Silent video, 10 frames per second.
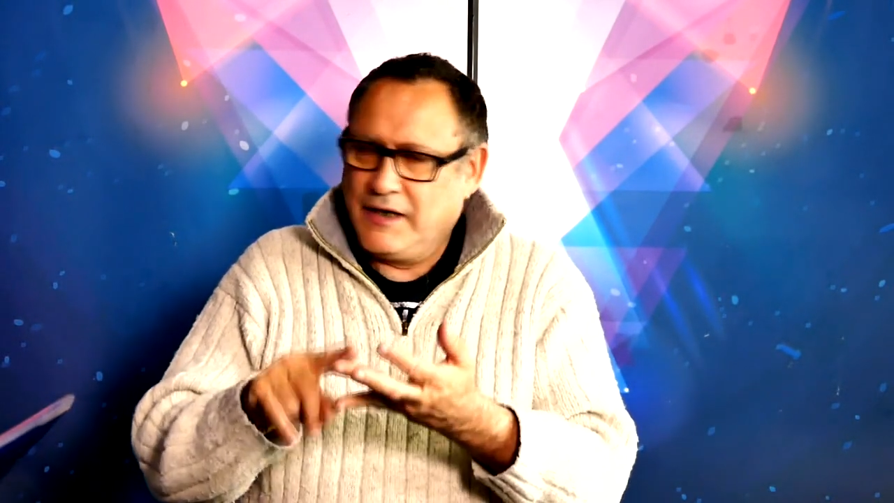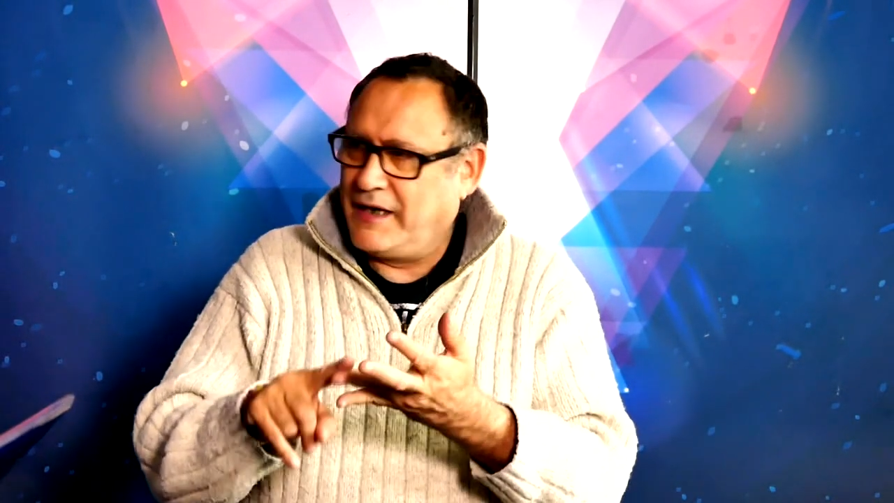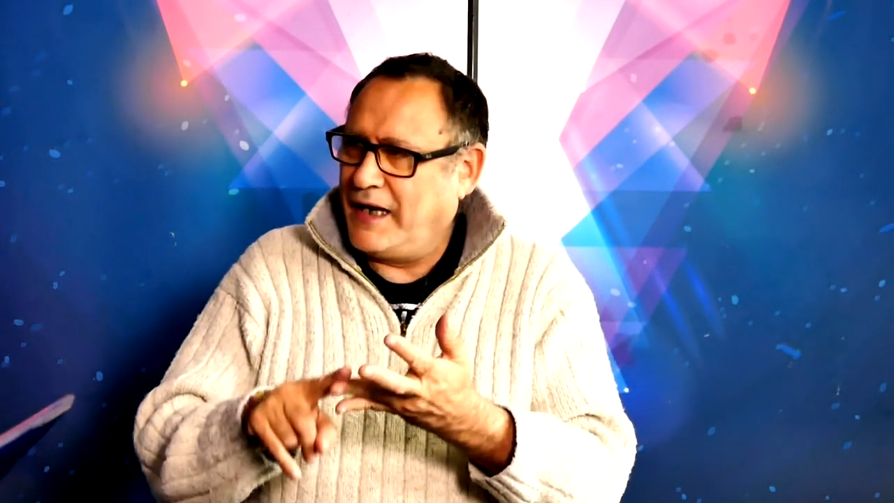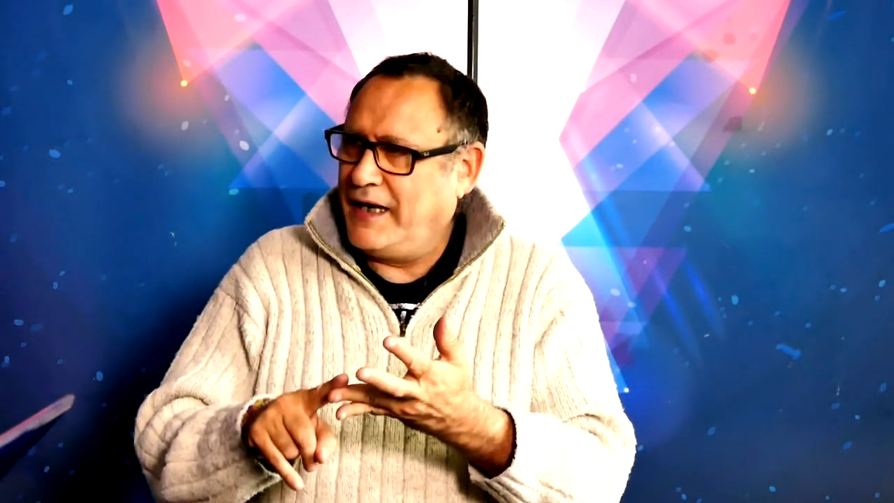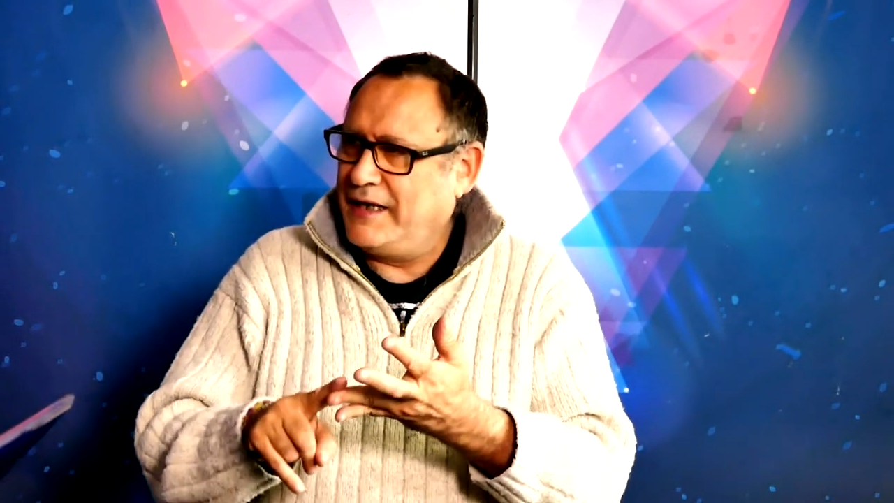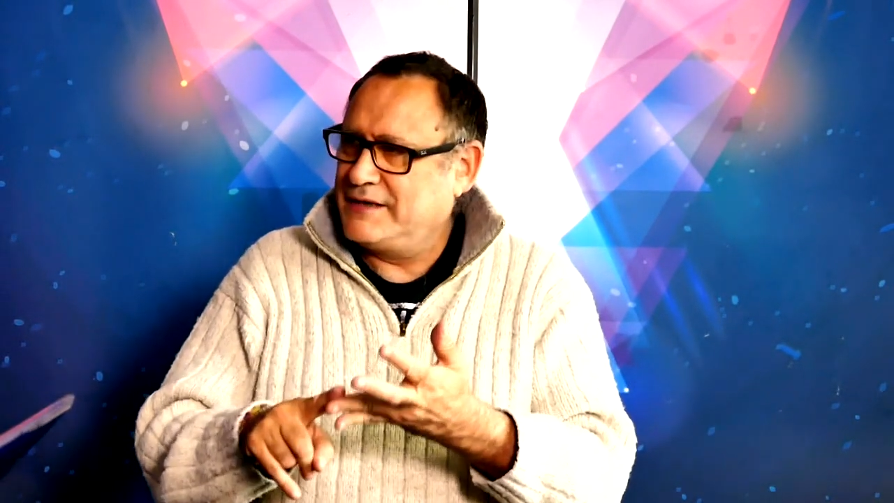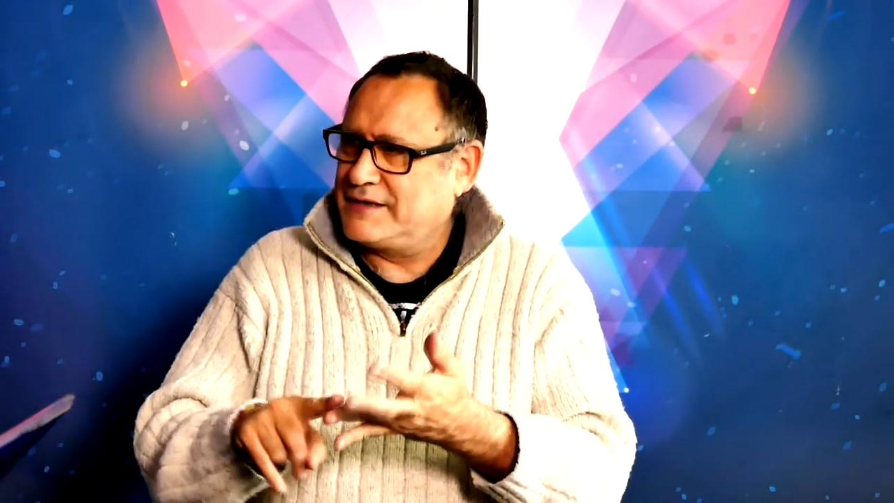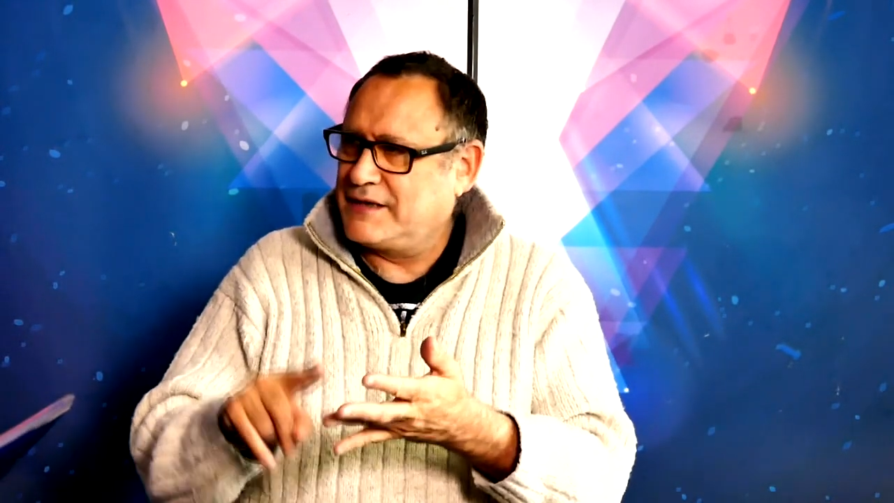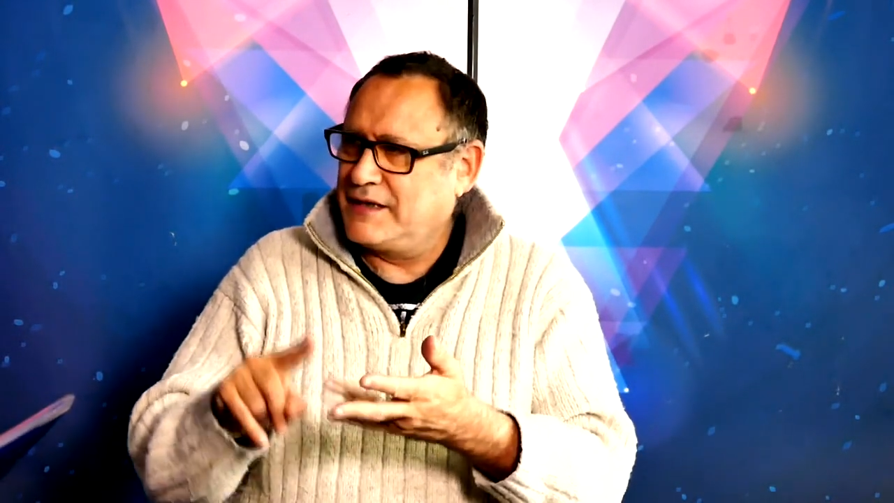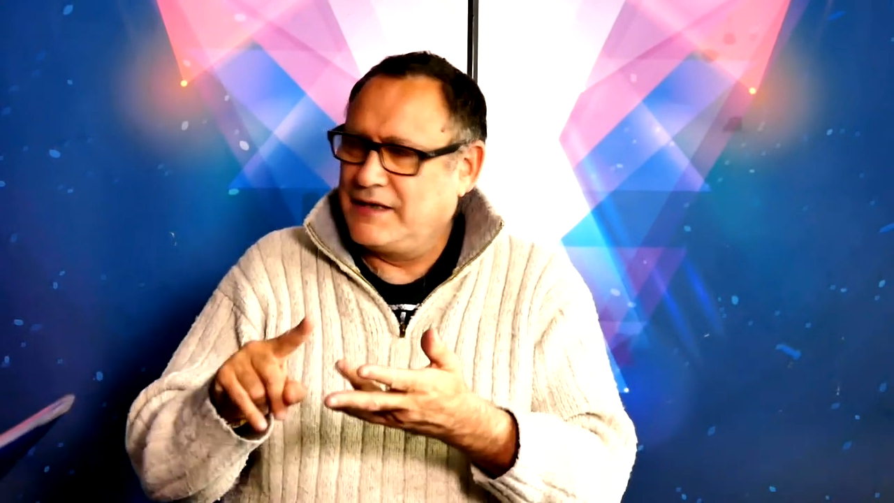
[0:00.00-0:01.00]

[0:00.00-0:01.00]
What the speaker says: gays,